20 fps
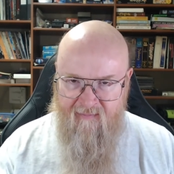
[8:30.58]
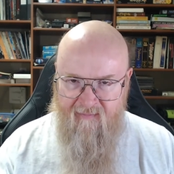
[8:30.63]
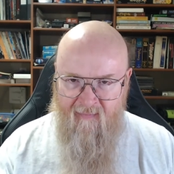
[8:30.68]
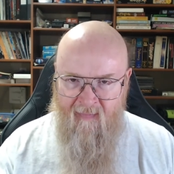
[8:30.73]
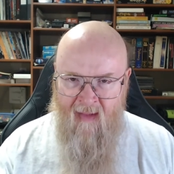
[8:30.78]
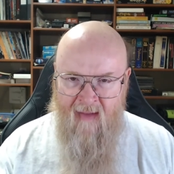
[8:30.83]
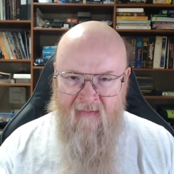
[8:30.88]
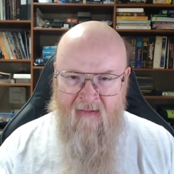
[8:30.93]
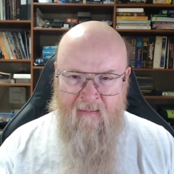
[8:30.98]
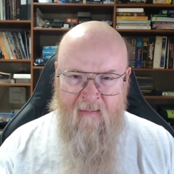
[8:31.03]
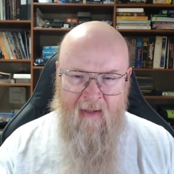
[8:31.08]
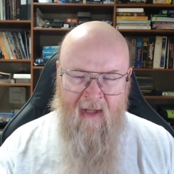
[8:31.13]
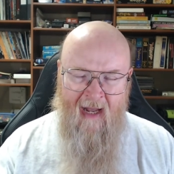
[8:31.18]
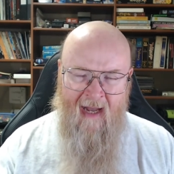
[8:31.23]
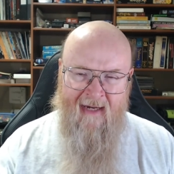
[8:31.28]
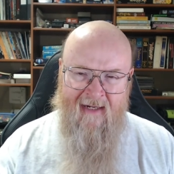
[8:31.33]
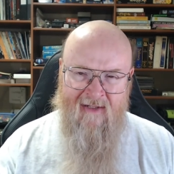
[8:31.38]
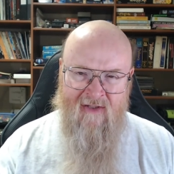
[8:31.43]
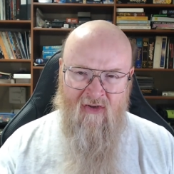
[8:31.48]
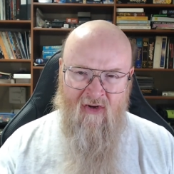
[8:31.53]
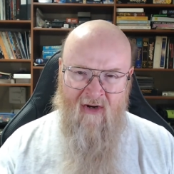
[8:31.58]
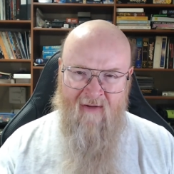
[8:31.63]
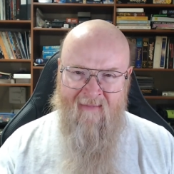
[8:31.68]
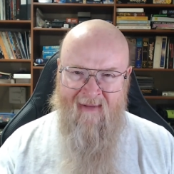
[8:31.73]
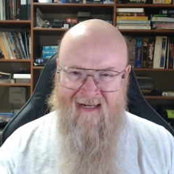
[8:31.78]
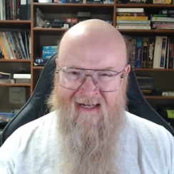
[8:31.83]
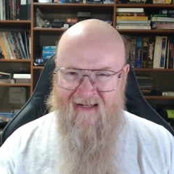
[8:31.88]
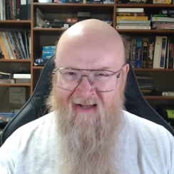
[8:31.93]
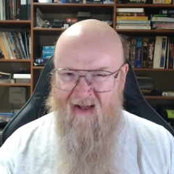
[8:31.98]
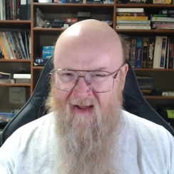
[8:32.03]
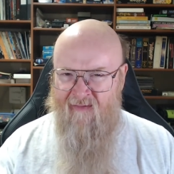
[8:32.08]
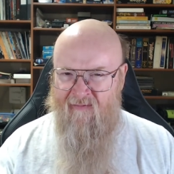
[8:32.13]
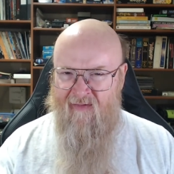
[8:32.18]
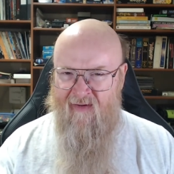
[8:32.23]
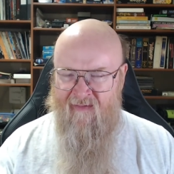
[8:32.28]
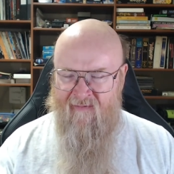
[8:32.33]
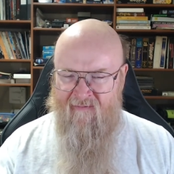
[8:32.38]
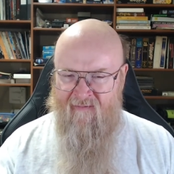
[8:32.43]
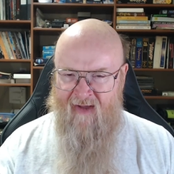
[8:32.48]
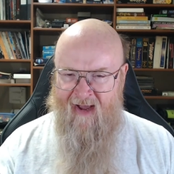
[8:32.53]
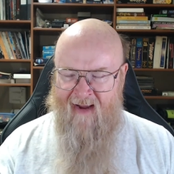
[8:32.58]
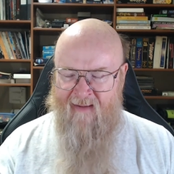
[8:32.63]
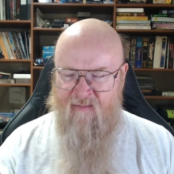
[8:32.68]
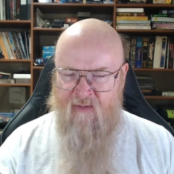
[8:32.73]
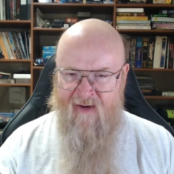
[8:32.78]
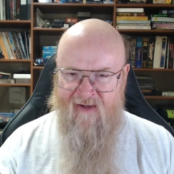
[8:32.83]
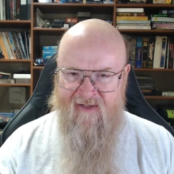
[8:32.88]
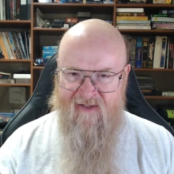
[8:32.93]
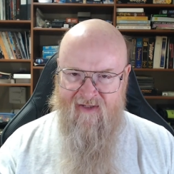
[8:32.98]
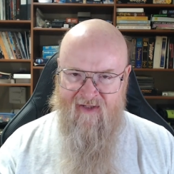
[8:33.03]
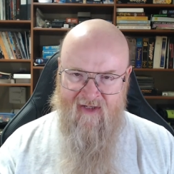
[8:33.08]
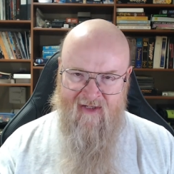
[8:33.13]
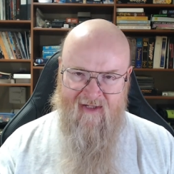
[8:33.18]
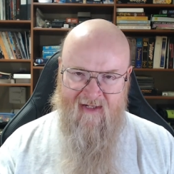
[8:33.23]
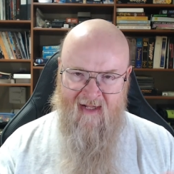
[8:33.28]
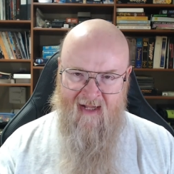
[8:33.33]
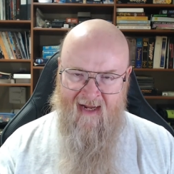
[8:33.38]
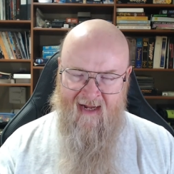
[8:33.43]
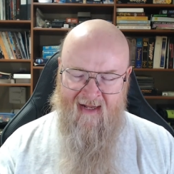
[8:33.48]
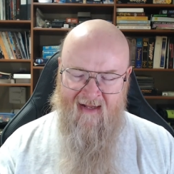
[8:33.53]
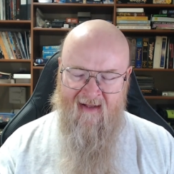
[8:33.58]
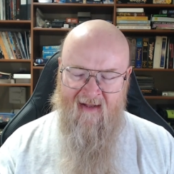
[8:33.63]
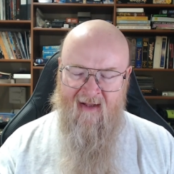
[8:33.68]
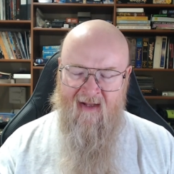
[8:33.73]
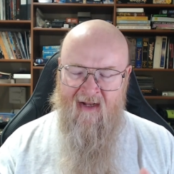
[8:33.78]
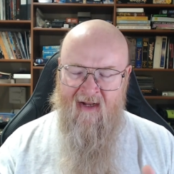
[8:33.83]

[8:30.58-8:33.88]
the blight is going to be tough and fibrous, just like